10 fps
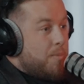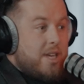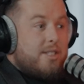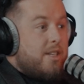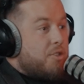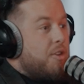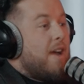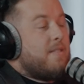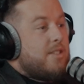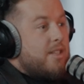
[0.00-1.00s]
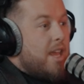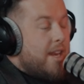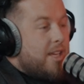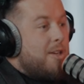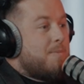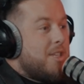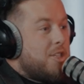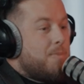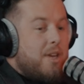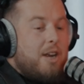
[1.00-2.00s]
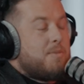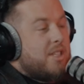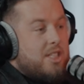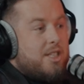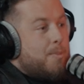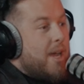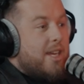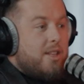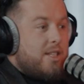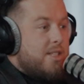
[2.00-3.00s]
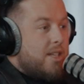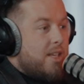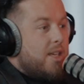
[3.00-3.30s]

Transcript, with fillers: Mason and Travis, and and keep teaching me. And I'm just gonna sit back yeah. and listen.